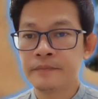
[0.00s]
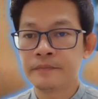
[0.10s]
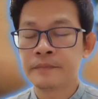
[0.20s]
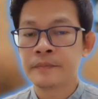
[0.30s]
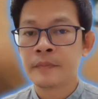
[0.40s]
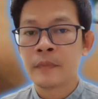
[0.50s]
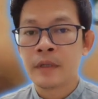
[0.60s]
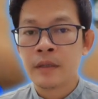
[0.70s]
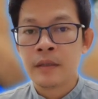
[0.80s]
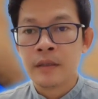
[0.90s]

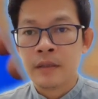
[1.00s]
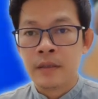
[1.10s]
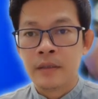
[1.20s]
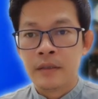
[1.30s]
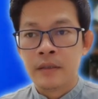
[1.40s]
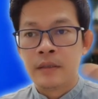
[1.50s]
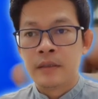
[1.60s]
No one is speaking in this clip.